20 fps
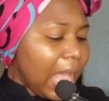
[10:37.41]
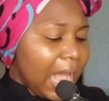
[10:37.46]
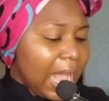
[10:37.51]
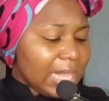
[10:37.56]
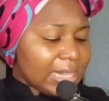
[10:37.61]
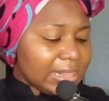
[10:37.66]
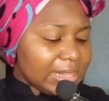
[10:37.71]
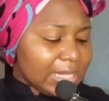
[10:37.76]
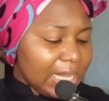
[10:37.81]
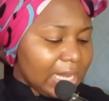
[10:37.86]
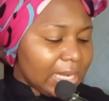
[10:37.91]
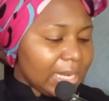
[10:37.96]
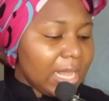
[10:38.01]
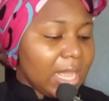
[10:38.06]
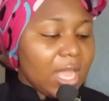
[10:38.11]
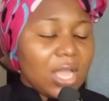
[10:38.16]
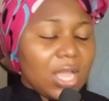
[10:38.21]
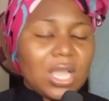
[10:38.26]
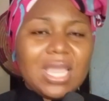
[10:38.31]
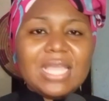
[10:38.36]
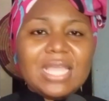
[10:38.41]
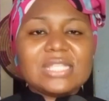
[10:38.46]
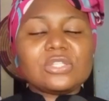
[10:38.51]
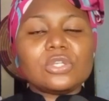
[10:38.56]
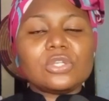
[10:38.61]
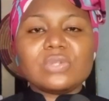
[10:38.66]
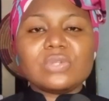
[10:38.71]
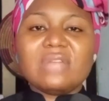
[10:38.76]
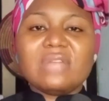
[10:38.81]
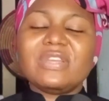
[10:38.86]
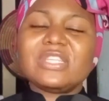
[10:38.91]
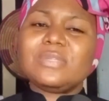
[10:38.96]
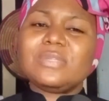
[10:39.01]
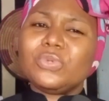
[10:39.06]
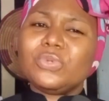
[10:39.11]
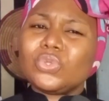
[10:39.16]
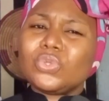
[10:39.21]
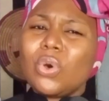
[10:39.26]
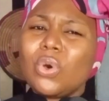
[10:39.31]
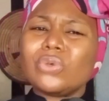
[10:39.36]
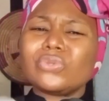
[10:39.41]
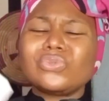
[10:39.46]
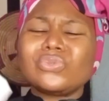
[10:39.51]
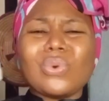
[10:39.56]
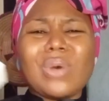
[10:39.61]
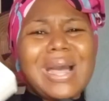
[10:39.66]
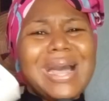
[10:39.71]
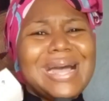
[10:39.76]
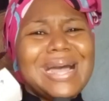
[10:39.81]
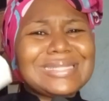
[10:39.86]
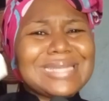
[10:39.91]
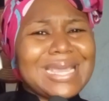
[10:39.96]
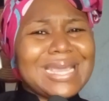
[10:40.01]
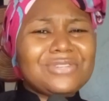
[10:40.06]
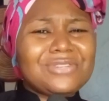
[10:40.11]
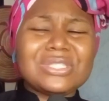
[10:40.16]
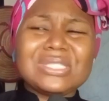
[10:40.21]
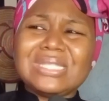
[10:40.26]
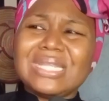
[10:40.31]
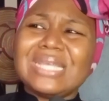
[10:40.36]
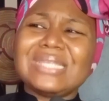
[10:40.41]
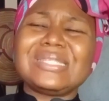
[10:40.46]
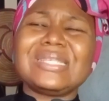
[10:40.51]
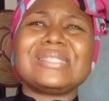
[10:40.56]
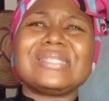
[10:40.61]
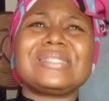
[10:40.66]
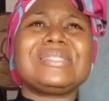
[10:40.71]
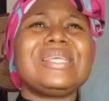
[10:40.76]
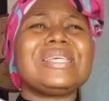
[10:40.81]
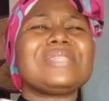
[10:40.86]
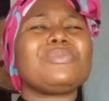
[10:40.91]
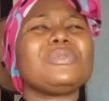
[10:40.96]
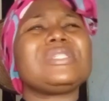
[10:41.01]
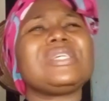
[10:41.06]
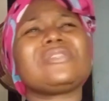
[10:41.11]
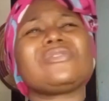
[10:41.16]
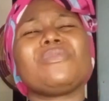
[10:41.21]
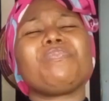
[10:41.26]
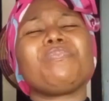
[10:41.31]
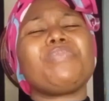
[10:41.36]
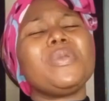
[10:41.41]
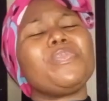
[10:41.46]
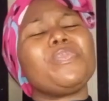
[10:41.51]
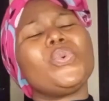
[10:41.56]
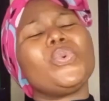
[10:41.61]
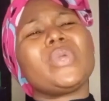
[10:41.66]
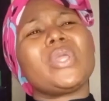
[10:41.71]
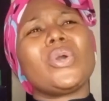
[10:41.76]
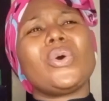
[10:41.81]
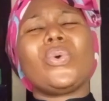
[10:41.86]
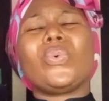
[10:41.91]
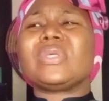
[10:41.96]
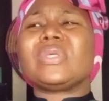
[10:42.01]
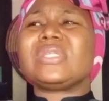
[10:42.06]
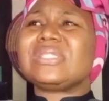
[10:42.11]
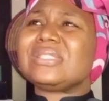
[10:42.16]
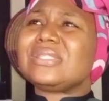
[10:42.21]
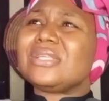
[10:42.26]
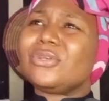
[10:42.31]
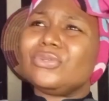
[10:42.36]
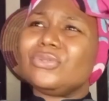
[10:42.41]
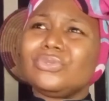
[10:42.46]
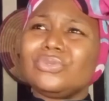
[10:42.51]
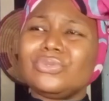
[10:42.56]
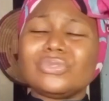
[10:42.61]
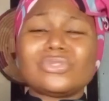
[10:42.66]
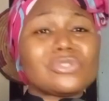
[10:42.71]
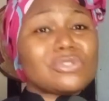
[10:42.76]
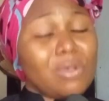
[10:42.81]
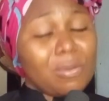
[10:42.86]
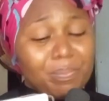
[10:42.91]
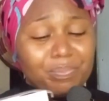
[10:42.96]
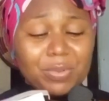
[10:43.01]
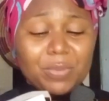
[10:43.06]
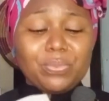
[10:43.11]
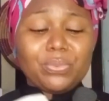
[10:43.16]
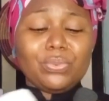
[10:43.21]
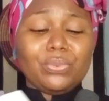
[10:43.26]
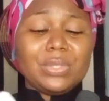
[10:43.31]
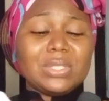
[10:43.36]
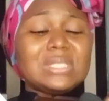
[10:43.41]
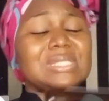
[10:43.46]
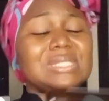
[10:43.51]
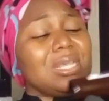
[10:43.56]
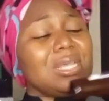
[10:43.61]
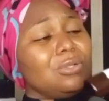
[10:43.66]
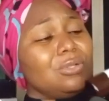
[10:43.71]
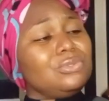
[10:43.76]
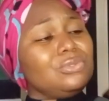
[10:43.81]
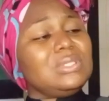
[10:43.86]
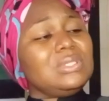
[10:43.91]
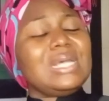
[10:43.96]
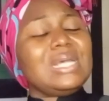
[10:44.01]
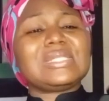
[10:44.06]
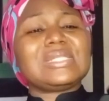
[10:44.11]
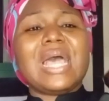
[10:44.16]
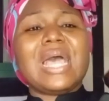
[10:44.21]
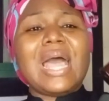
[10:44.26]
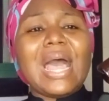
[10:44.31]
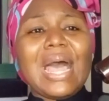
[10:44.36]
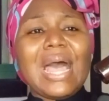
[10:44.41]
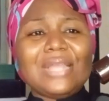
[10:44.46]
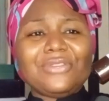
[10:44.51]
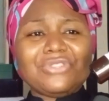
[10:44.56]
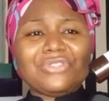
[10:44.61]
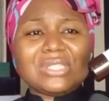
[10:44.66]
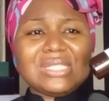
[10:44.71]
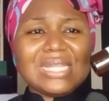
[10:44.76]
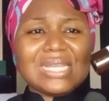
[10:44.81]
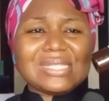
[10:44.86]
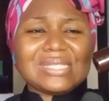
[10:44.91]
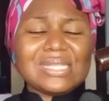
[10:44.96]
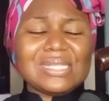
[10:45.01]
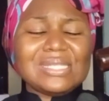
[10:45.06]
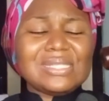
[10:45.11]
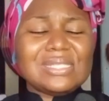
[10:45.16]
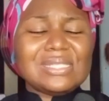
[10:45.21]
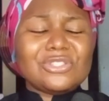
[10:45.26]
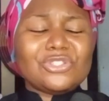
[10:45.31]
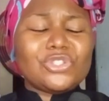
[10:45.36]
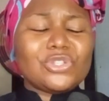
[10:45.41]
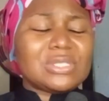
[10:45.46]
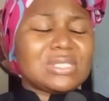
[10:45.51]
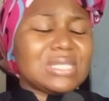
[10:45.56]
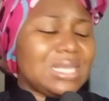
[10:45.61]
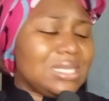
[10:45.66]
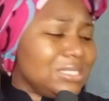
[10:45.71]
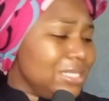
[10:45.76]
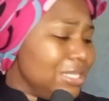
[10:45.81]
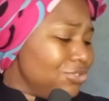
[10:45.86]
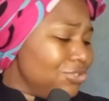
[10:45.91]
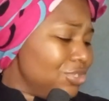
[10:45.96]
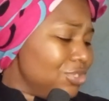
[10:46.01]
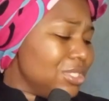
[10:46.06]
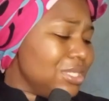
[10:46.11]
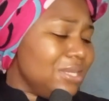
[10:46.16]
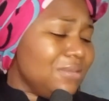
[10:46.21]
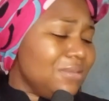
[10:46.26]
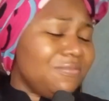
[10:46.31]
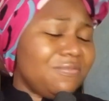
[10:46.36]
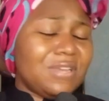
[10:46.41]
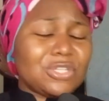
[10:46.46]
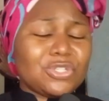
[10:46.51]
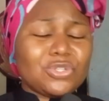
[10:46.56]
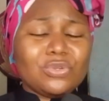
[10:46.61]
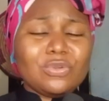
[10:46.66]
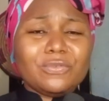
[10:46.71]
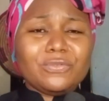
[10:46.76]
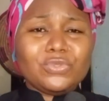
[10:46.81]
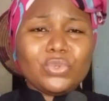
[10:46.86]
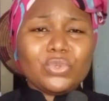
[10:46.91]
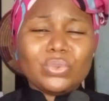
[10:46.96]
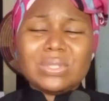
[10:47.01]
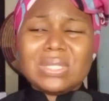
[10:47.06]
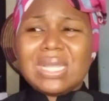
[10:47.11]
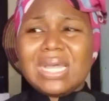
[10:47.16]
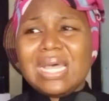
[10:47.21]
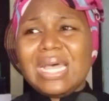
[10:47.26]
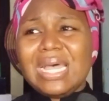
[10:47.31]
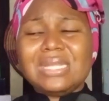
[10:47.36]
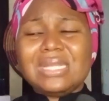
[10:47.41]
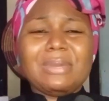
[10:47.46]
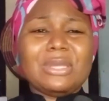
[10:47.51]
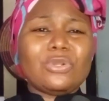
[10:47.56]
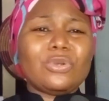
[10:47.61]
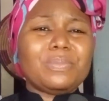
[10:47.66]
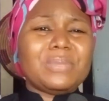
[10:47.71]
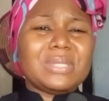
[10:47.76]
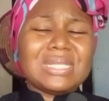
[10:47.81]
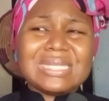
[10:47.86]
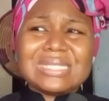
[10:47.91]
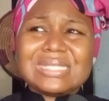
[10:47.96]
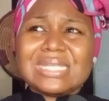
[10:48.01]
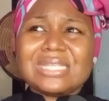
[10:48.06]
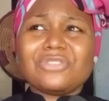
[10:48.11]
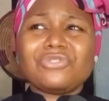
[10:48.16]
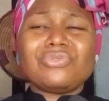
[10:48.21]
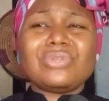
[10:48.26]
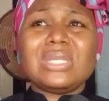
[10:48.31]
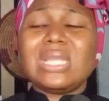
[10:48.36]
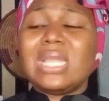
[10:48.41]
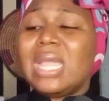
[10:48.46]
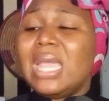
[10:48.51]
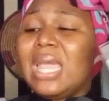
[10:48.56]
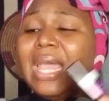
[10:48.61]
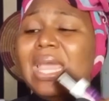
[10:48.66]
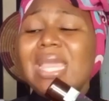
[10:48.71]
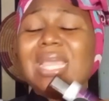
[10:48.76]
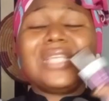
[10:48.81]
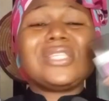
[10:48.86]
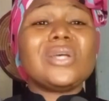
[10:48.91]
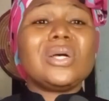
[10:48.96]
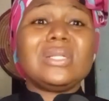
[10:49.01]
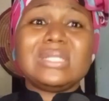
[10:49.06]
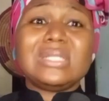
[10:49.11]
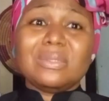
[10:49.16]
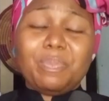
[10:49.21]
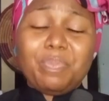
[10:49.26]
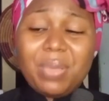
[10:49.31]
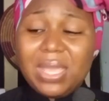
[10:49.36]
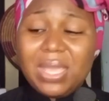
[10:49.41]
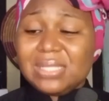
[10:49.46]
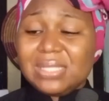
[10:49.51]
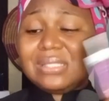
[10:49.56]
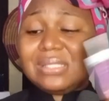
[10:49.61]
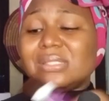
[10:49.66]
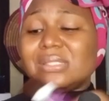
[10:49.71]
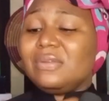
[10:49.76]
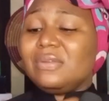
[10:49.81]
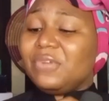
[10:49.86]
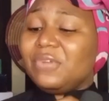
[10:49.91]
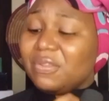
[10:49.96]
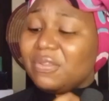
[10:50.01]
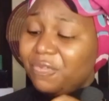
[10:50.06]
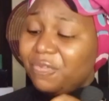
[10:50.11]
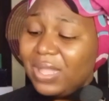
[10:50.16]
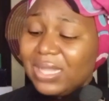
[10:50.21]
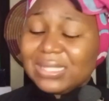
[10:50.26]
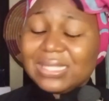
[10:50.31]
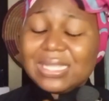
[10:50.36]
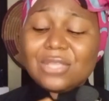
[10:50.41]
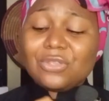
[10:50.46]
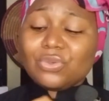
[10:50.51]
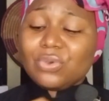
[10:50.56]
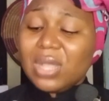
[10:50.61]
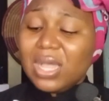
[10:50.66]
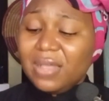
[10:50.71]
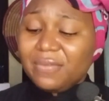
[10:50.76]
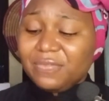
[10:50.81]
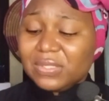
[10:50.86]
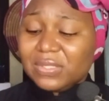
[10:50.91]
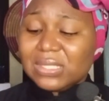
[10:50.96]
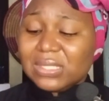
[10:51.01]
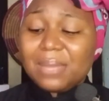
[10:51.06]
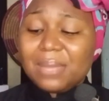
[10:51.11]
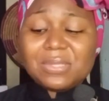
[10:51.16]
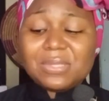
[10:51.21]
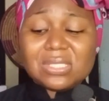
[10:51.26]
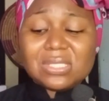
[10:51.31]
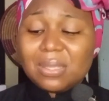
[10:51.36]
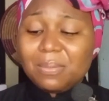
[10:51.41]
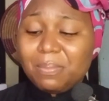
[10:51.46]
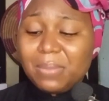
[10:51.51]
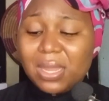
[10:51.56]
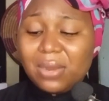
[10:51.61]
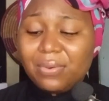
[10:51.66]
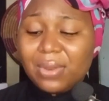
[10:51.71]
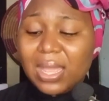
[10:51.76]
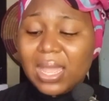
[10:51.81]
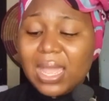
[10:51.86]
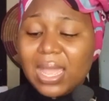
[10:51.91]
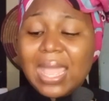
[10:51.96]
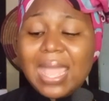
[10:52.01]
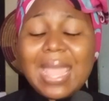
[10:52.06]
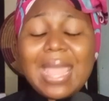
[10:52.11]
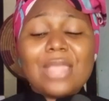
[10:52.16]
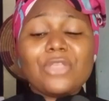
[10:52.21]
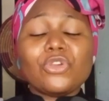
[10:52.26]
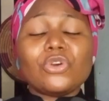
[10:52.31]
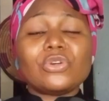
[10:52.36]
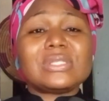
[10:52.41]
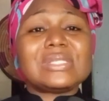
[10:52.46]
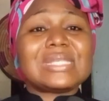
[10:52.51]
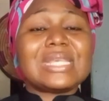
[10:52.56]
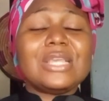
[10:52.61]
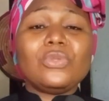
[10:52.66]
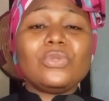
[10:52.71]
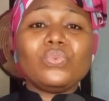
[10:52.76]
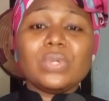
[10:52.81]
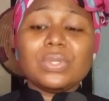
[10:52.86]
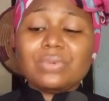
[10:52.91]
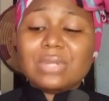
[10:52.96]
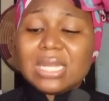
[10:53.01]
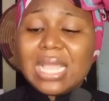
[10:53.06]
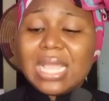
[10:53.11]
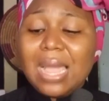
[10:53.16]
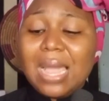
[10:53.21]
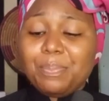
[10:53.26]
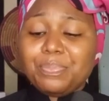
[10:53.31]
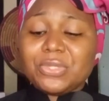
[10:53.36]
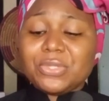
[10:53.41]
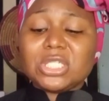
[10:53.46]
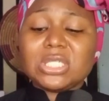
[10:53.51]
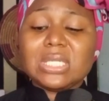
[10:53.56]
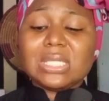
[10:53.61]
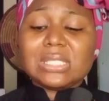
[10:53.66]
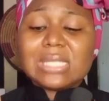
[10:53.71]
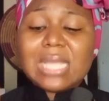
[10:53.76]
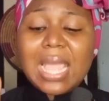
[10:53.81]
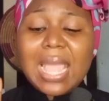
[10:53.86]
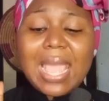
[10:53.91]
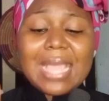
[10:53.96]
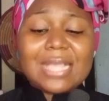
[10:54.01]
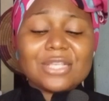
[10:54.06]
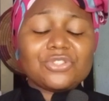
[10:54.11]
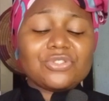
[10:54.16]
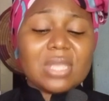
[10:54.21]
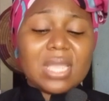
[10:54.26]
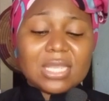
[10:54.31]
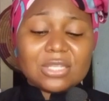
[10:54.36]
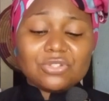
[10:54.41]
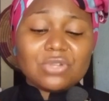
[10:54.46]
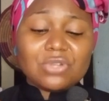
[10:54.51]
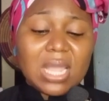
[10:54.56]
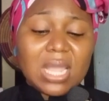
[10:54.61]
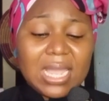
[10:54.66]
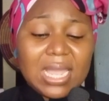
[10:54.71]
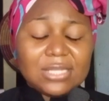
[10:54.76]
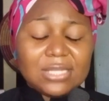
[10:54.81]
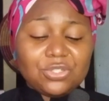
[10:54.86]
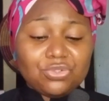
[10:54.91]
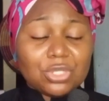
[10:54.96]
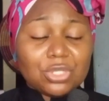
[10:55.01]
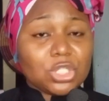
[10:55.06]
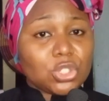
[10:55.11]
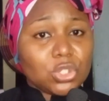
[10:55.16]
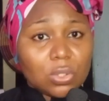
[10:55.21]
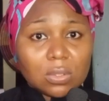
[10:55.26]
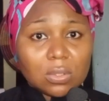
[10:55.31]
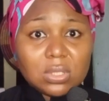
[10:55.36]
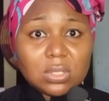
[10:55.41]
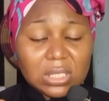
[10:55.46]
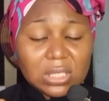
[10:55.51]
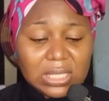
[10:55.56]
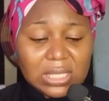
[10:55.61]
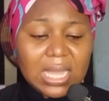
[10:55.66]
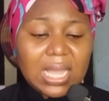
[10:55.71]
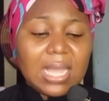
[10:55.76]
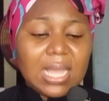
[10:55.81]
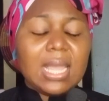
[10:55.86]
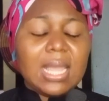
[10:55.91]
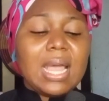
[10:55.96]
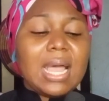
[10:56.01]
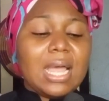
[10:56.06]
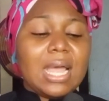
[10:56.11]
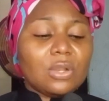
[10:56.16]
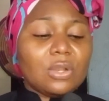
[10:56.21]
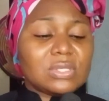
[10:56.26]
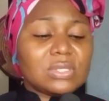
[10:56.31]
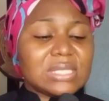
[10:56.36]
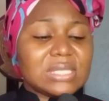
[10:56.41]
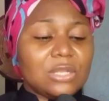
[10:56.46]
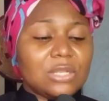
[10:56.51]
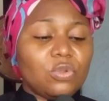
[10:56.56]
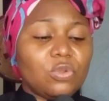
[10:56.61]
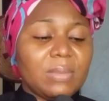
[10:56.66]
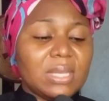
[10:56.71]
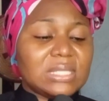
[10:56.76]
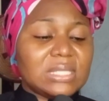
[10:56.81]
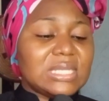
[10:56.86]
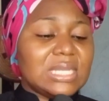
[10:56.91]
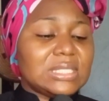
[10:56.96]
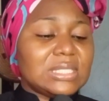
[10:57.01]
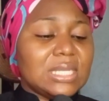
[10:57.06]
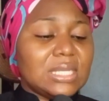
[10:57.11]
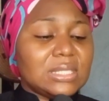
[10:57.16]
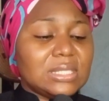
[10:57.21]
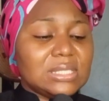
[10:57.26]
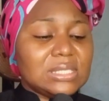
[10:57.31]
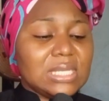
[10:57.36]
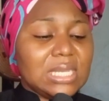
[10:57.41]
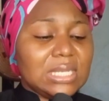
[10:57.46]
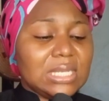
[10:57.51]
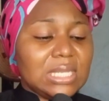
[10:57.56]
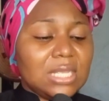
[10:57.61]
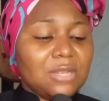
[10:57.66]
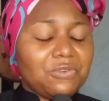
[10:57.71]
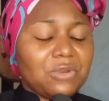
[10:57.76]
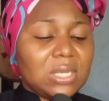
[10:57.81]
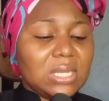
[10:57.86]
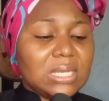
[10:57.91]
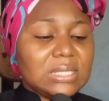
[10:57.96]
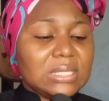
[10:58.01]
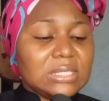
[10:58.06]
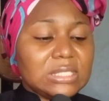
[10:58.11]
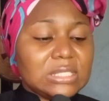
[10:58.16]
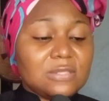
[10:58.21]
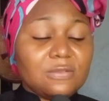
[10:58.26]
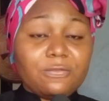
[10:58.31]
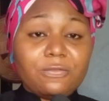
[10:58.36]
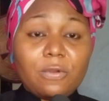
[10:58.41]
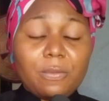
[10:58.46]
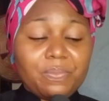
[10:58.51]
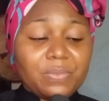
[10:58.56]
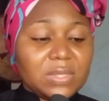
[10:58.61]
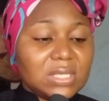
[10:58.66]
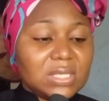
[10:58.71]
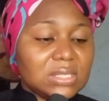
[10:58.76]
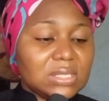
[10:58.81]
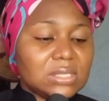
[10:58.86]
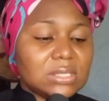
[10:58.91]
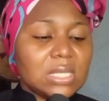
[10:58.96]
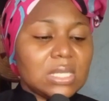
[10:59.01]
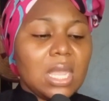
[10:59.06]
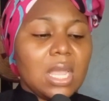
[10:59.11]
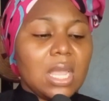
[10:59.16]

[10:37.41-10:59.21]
And then it's also advisable to also add hydrating essence. In as much as some people will tell you that hydrating essence is just exaggerated version of toner and it might not be necessary. It all depends. For the fact that you have a damaged skin barrier, your skin will really appreciate extra hydration, yeah, alongside humectant. Now, these are the ingredient list from this